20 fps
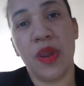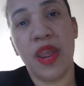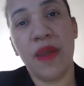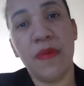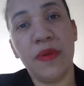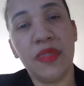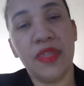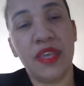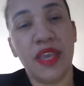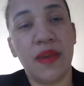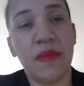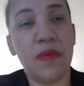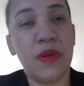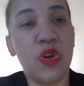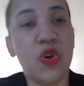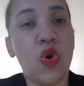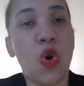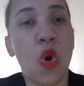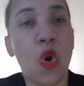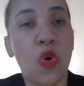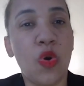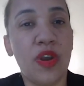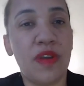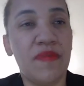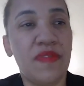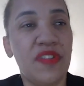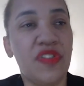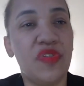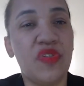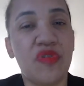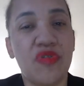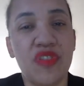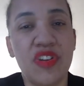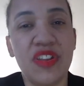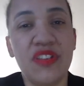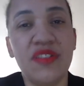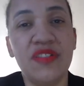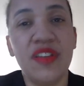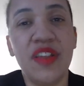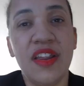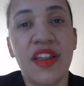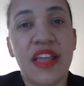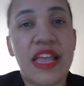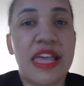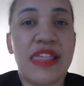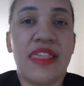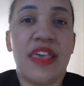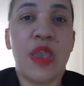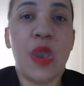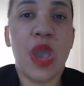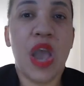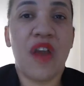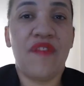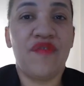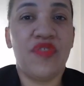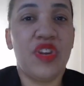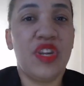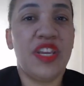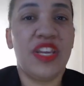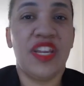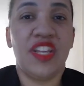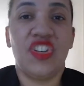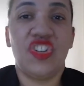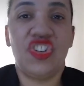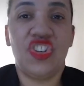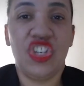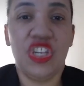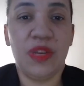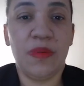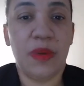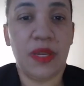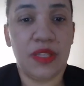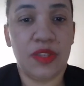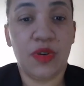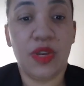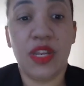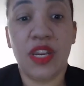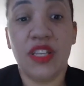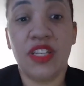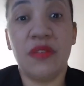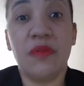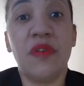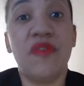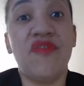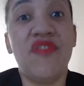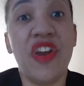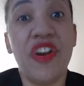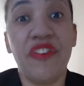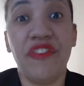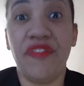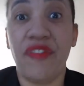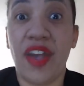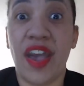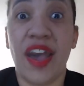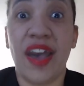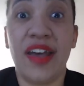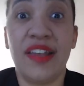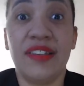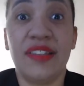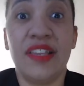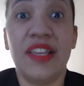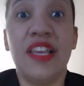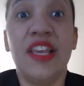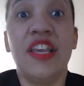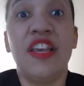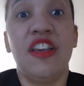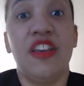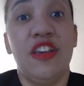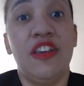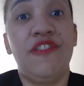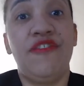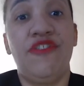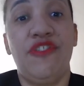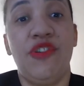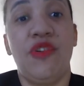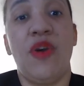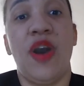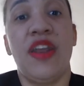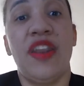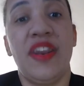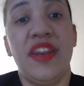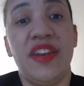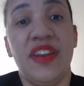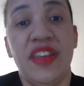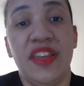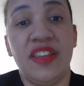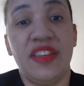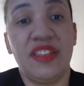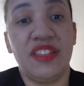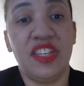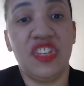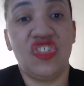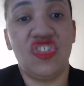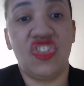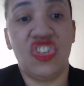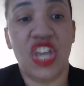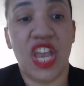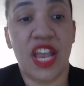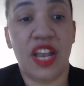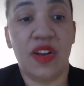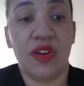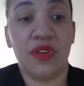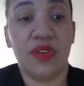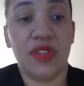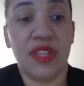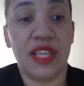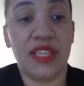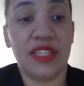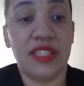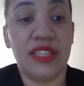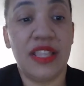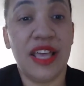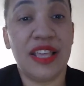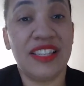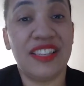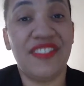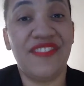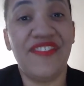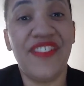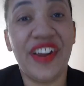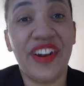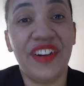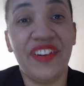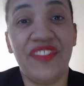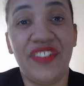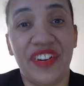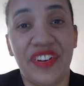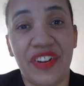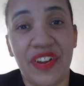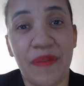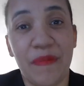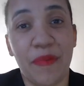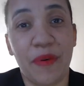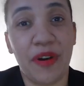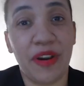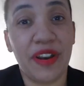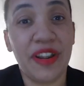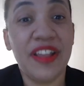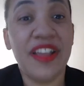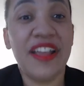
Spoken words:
Everything, every goal, every dream that you have, you can achieve it. You can achieve it very fast if your identity is in check. That's very very important.